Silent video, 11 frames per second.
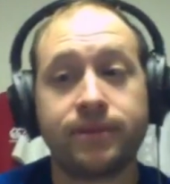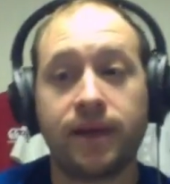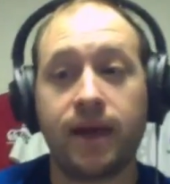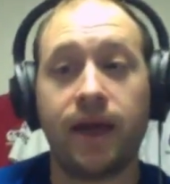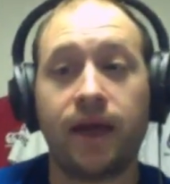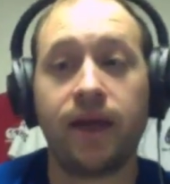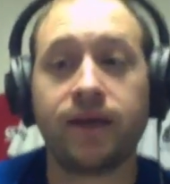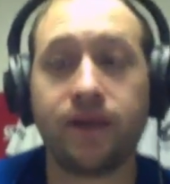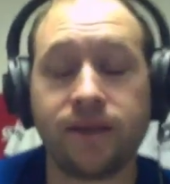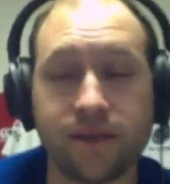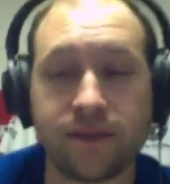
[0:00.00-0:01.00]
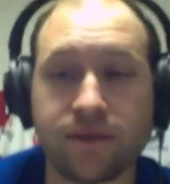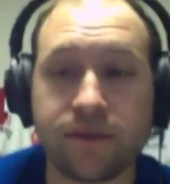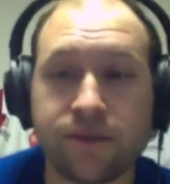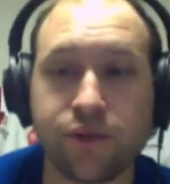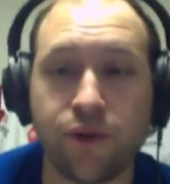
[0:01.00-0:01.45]
and he didn't.
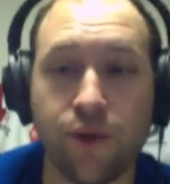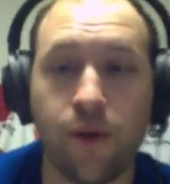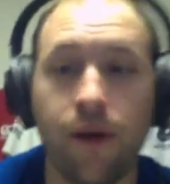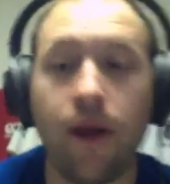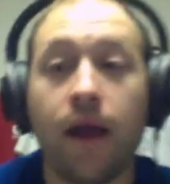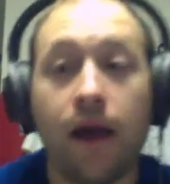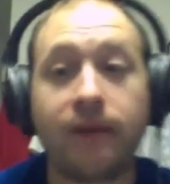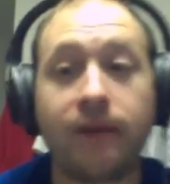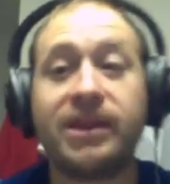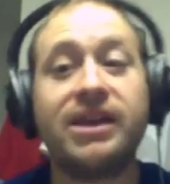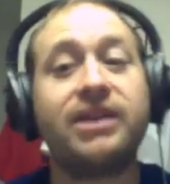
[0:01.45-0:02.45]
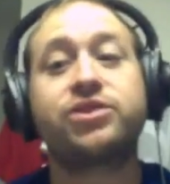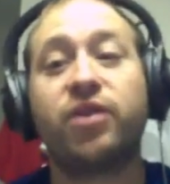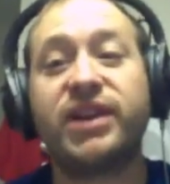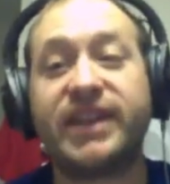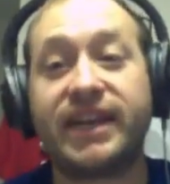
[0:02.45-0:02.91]
So I think he's
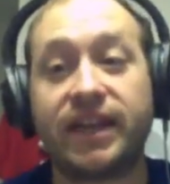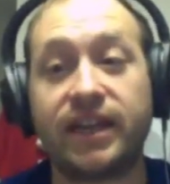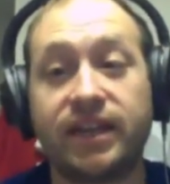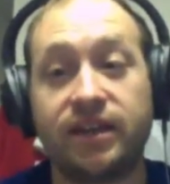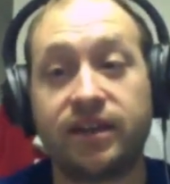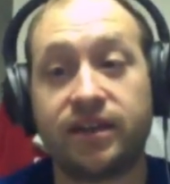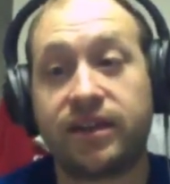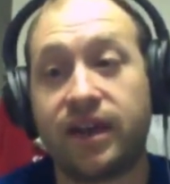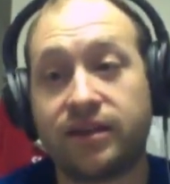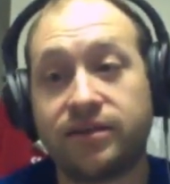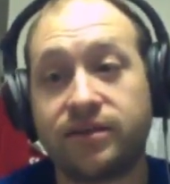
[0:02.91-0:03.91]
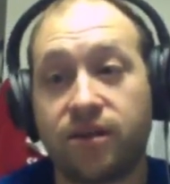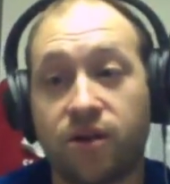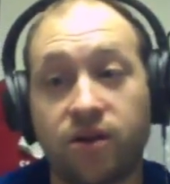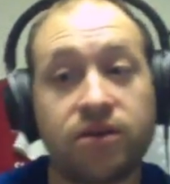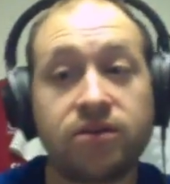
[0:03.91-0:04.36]
going to
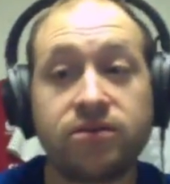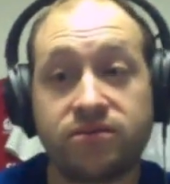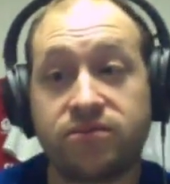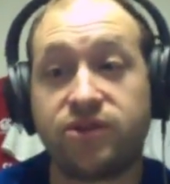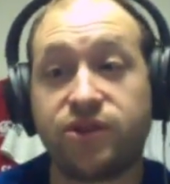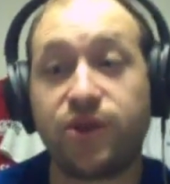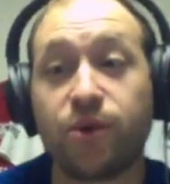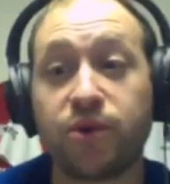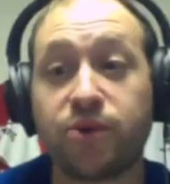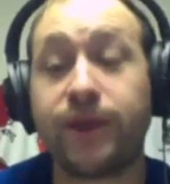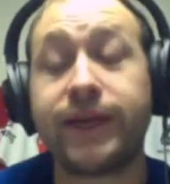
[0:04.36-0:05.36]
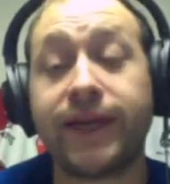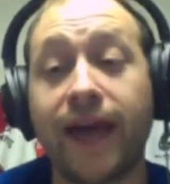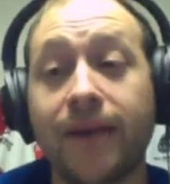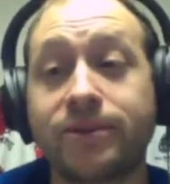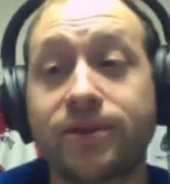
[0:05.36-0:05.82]
earn 2 or 3
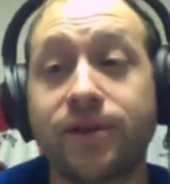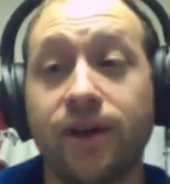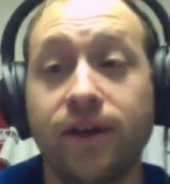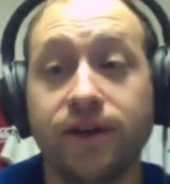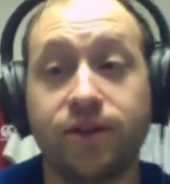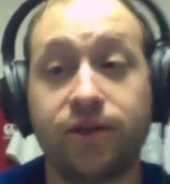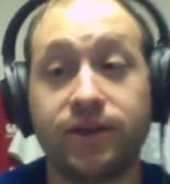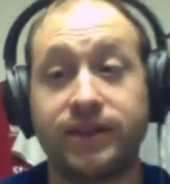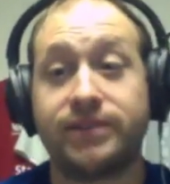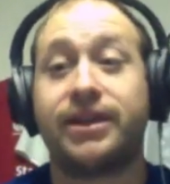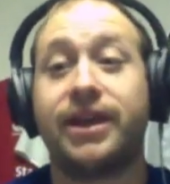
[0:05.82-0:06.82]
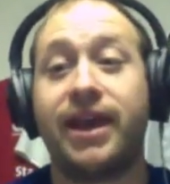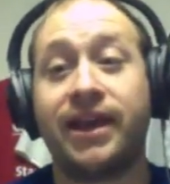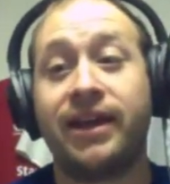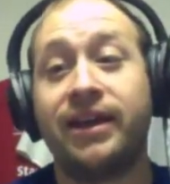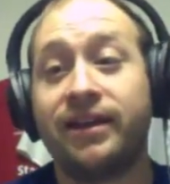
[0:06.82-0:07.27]
caps during this.
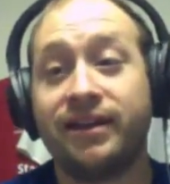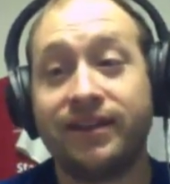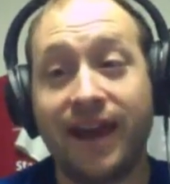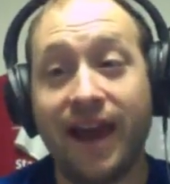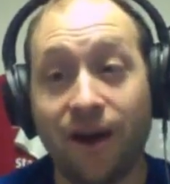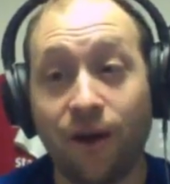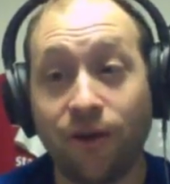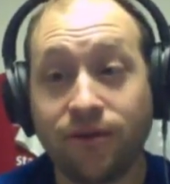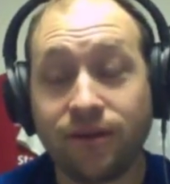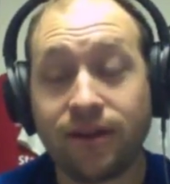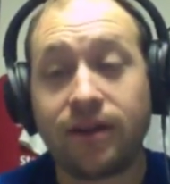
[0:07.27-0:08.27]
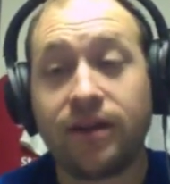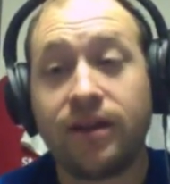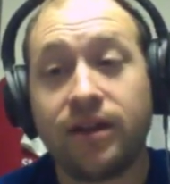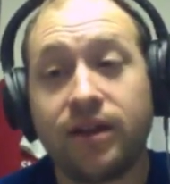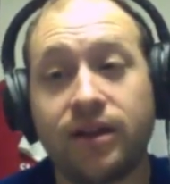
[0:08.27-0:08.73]
Heck, now,
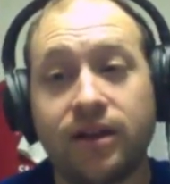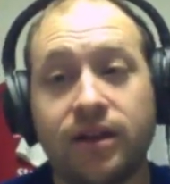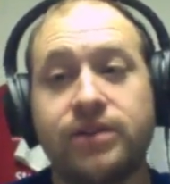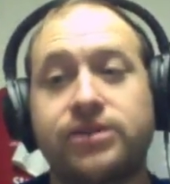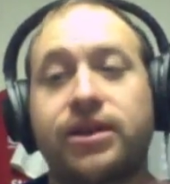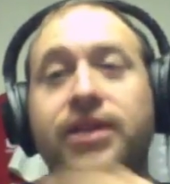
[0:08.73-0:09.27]
because